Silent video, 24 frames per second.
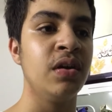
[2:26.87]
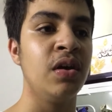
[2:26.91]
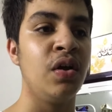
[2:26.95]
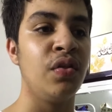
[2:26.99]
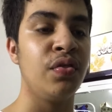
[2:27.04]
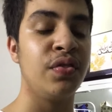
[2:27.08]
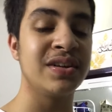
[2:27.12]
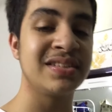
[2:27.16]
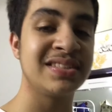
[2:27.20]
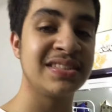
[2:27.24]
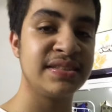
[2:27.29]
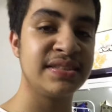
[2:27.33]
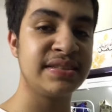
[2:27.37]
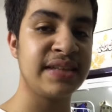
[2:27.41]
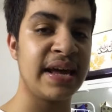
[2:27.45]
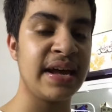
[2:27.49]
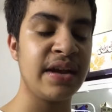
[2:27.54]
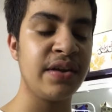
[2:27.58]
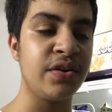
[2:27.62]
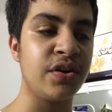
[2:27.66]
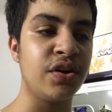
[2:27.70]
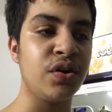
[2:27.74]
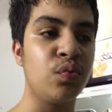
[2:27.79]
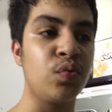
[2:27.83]
The
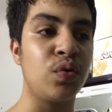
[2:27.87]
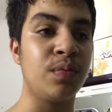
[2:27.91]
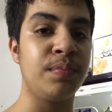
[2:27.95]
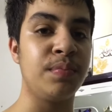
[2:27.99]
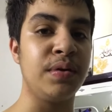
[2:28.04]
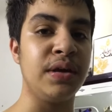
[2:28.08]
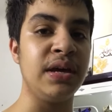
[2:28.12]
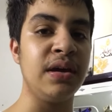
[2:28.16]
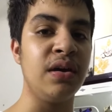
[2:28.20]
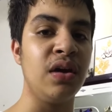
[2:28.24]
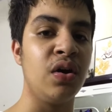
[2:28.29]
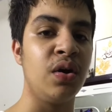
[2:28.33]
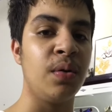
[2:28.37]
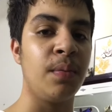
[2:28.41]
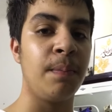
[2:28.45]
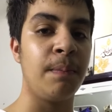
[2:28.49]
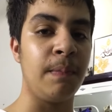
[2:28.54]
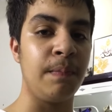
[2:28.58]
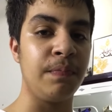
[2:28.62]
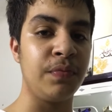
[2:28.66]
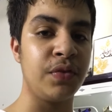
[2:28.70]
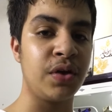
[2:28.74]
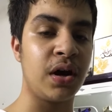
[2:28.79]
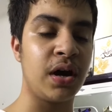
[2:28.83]
standard will be
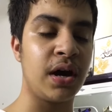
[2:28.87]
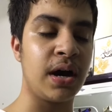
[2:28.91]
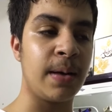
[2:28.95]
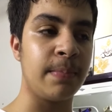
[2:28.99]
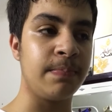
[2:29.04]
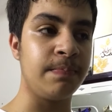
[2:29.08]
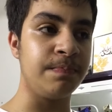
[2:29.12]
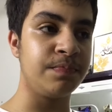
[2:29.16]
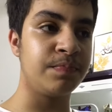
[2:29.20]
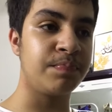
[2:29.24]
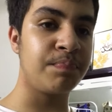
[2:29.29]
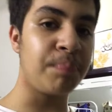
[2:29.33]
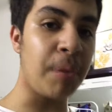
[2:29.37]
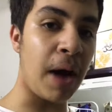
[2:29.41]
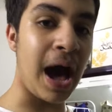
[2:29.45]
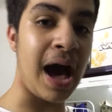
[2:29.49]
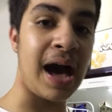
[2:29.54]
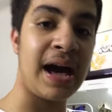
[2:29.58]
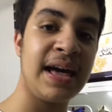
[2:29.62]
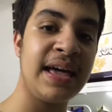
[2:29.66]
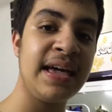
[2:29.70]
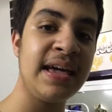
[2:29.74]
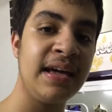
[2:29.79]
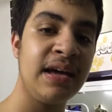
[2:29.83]

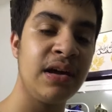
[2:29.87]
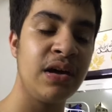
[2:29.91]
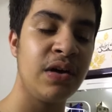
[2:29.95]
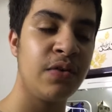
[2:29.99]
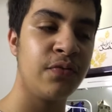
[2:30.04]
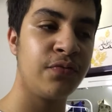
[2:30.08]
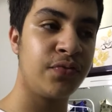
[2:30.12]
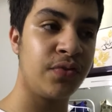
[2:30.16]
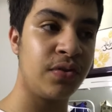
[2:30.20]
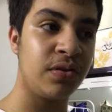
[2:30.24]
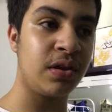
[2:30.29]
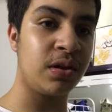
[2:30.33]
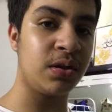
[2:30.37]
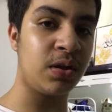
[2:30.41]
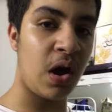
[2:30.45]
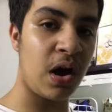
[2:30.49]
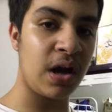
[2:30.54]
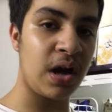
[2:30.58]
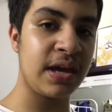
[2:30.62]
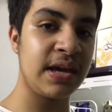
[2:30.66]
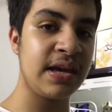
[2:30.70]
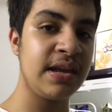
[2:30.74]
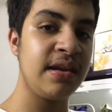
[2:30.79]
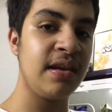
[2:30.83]
Pi for the
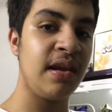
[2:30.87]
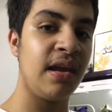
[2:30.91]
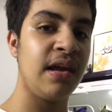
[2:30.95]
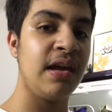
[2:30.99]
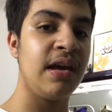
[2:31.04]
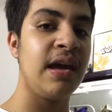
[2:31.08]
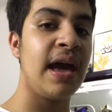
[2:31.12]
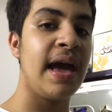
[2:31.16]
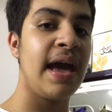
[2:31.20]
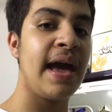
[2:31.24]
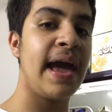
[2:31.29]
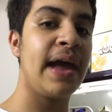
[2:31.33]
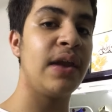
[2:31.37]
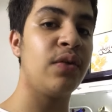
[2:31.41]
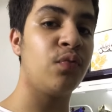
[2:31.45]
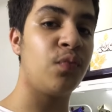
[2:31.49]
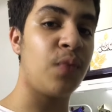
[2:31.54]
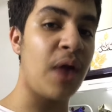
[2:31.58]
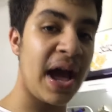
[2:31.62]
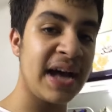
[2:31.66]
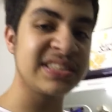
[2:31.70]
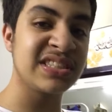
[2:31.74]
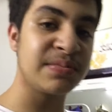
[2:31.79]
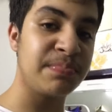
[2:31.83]
login and
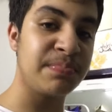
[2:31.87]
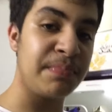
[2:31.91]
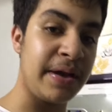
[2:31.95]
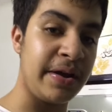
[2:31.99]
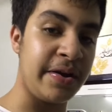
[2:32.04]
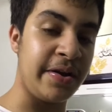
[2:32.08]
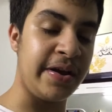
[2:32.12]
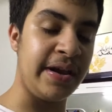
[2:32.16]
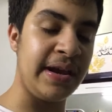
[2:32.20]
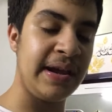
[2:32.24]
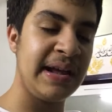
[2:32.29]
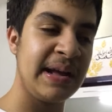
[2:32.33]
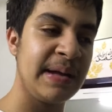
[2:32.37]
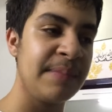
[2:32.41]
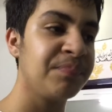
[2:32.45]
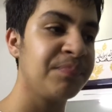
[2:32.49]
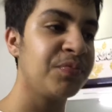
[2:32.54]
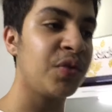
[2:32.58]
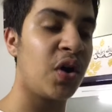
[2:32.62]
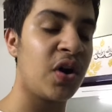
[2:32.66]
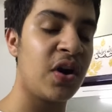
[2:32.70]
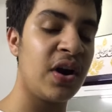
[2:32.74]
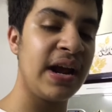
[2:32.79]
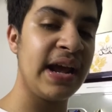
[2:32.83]
Raspberry,
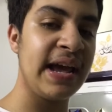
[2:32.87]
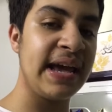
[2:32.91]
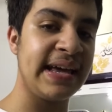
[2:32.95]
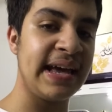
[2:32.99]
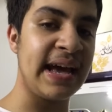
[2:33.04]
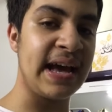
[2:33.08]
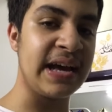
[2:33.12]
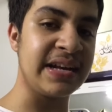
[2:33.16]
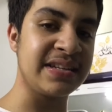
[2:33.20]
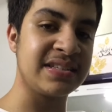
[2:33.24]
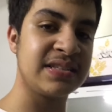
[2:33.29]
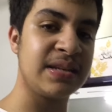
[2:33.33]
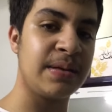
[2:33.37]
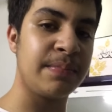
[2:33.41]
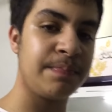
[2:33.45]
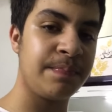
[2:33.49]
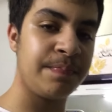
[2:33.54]
R-A-S-P,